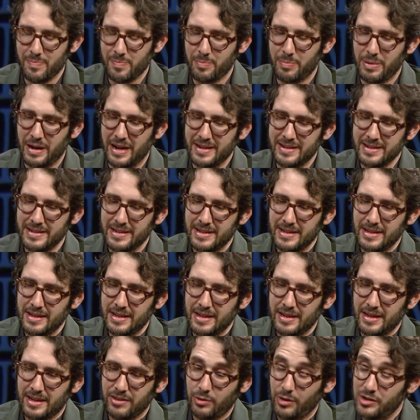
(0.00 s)
But
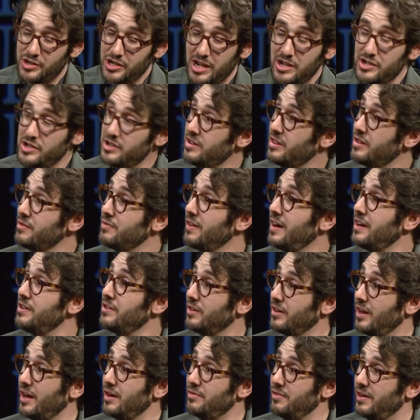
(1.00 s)
so I changed it to the Find
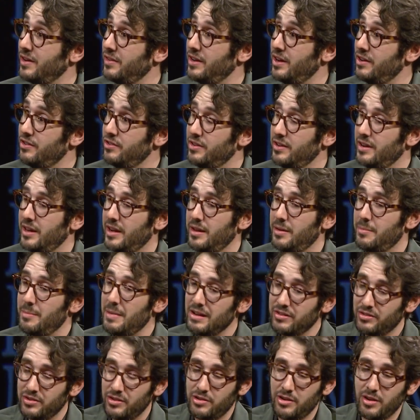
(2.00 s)
Your Light Foundation, and the
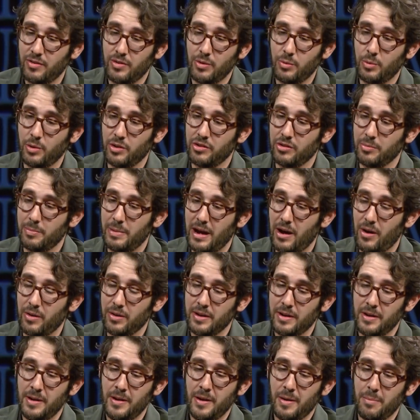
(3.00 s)
message of it was
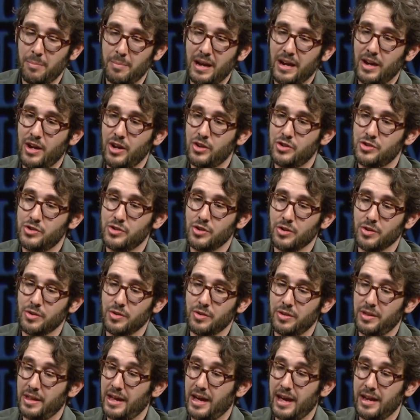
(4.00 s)
about making
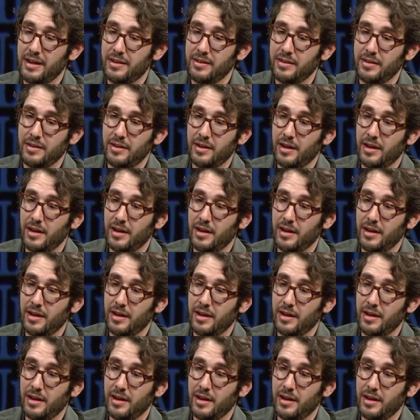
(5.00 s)
sure that,